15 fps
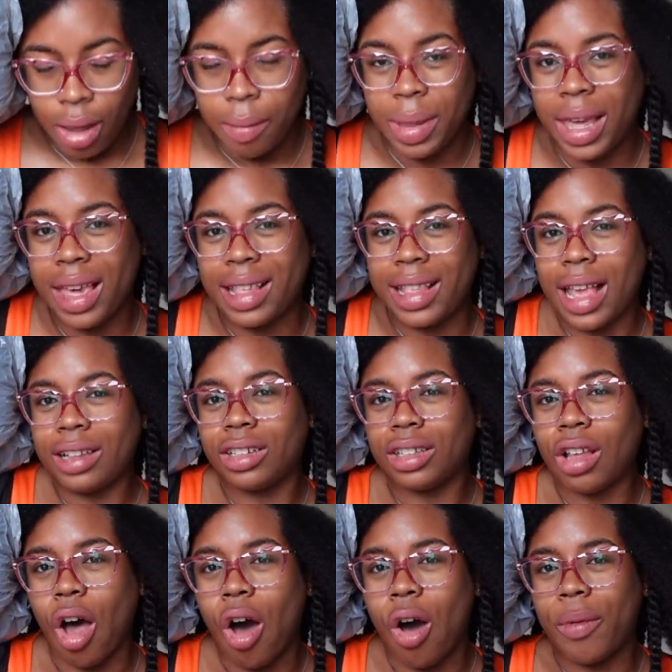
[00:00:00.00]
because that
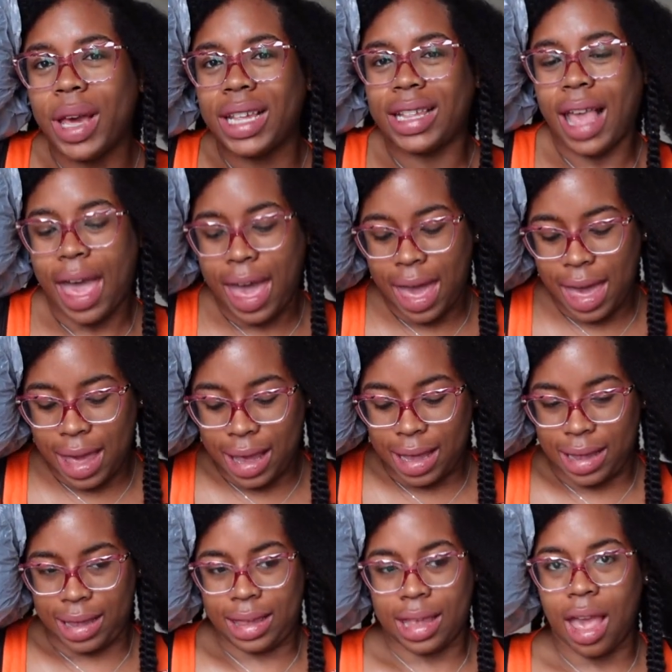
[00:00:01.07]
just always
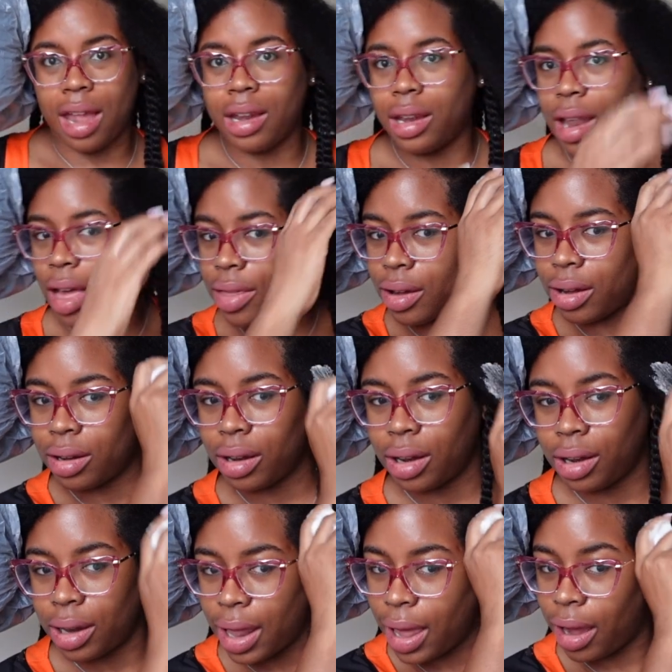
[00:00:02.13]
adds another
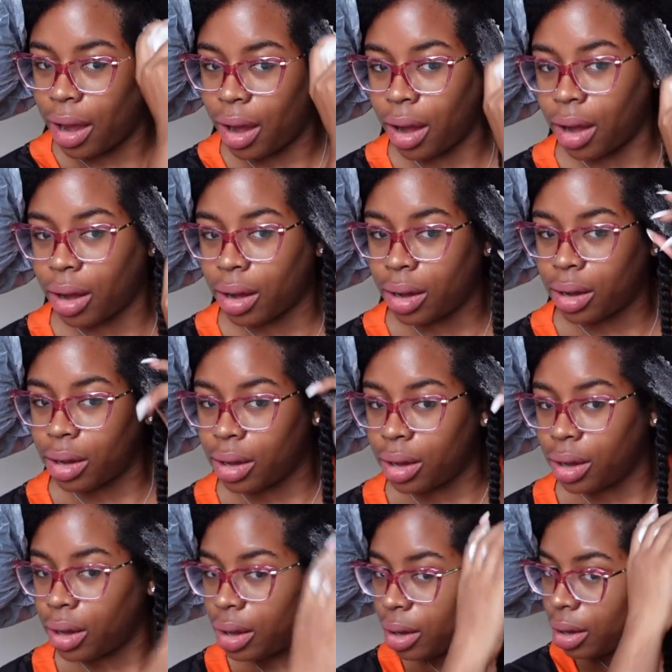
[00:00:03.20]
layer.
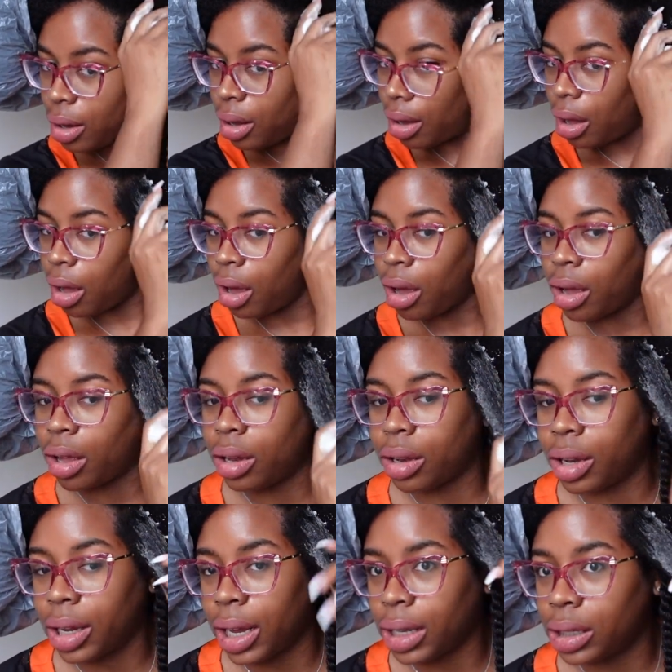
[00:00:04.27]
Oh,
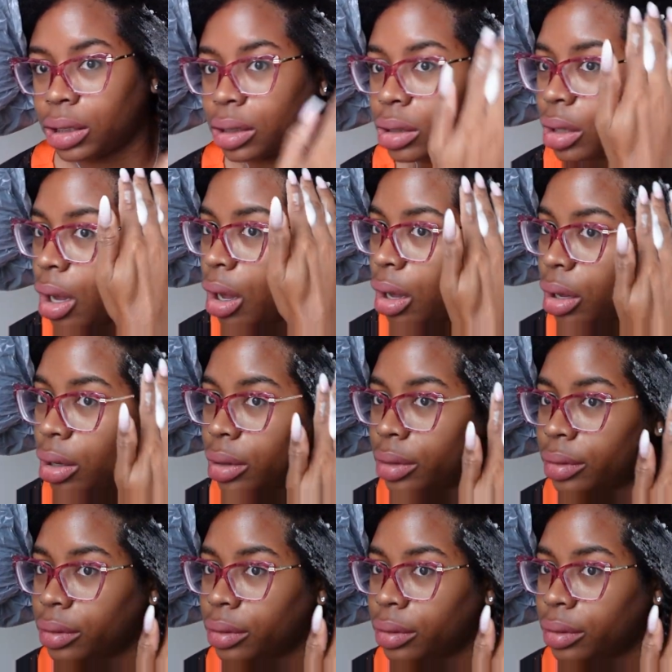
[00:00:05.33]
look at this, y'all.